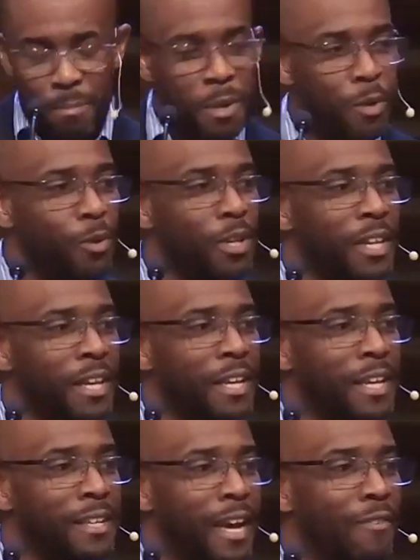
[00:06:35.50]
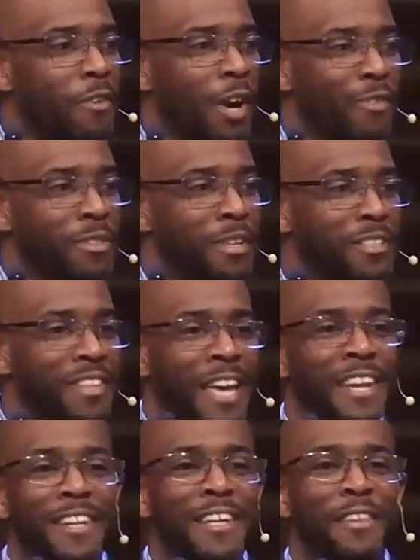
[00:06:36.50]
Bill Lane had covered this
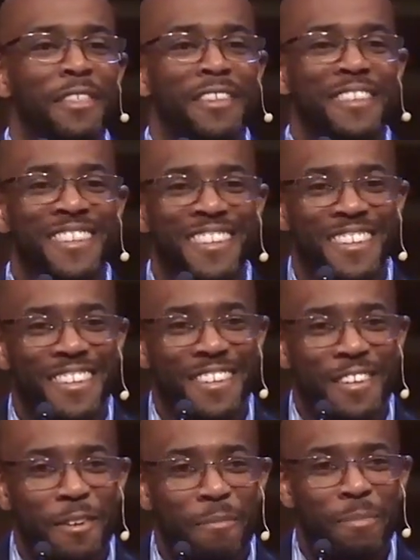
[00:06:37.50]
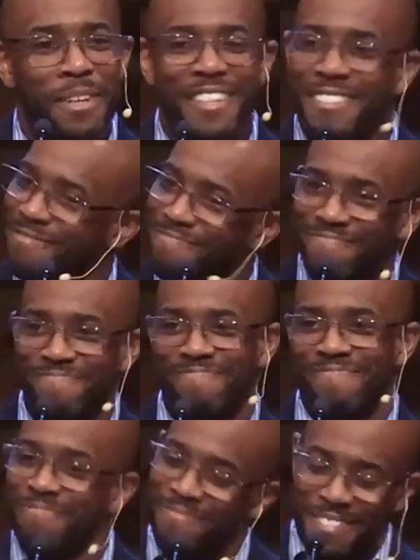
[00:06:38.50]
at length, but
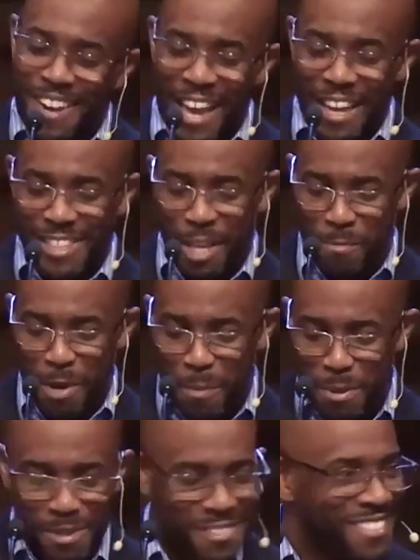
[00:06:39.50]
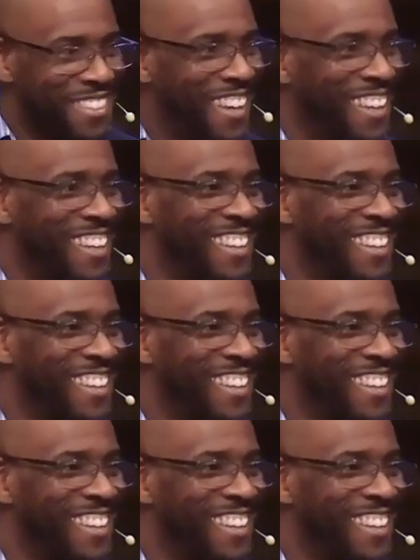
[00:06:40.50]
I guess I'm up.